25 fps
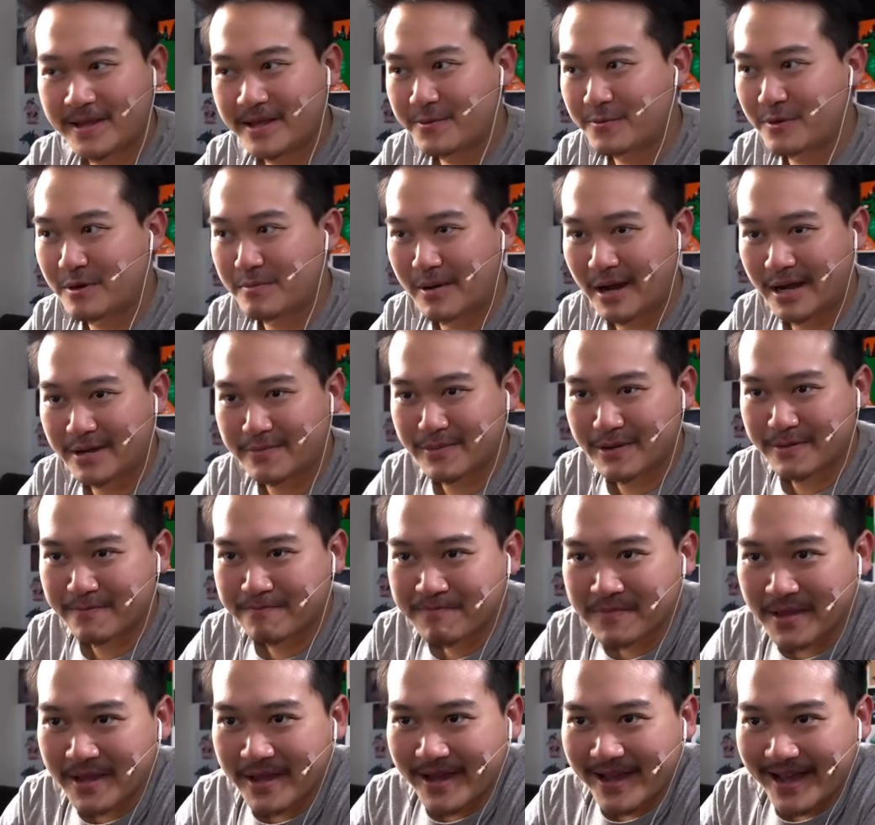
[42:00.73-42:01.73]
Remind me.
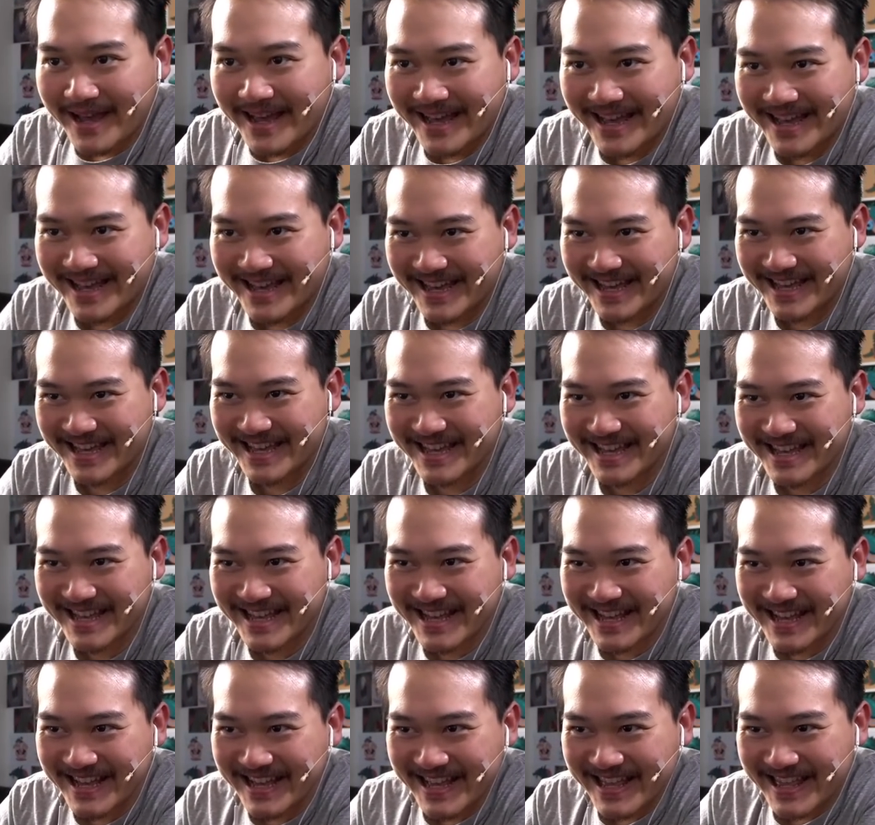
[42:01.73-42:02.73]

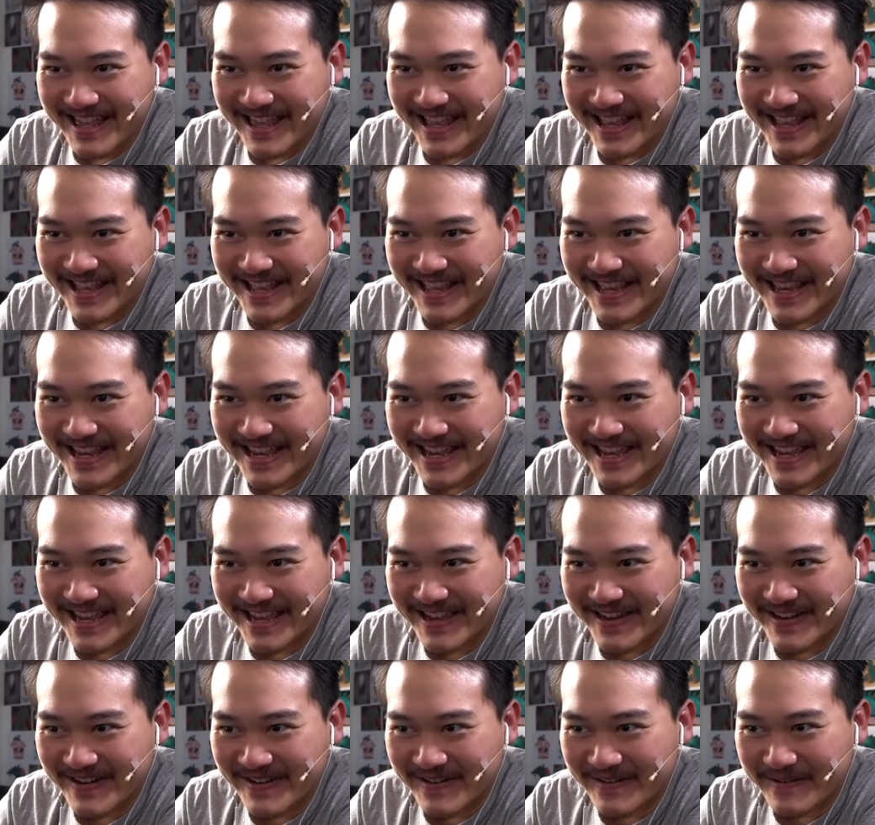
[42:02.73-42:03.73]
Let's see
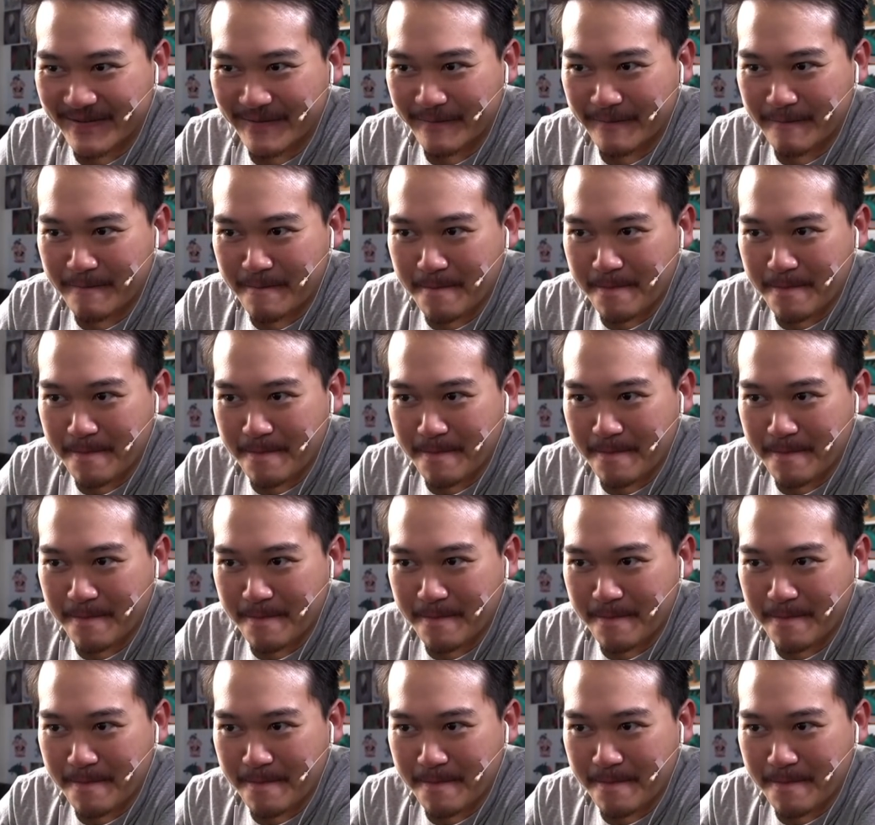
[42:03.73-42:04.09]
here.